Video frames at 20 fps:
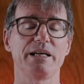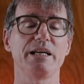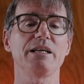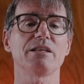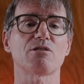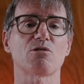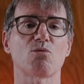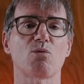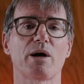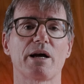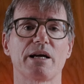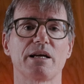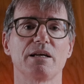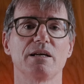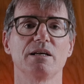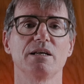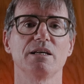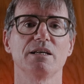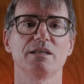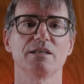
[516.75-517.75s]
Either
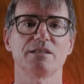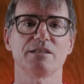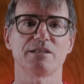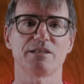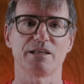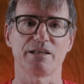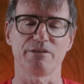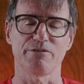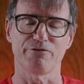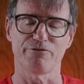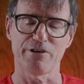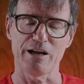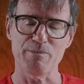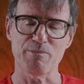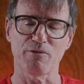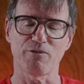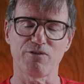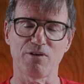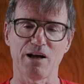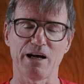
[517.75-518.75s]
way, the
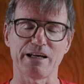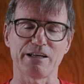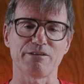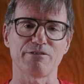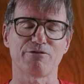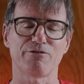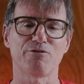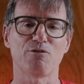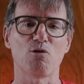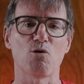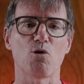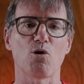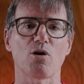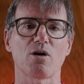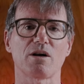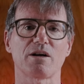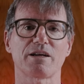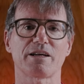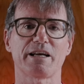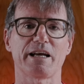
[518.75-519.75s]
Vaporfly
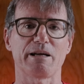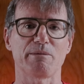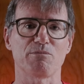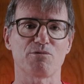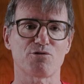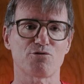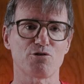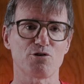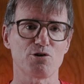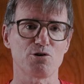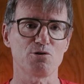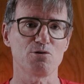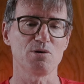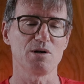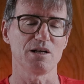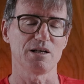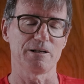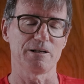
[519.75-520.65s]
4 came through,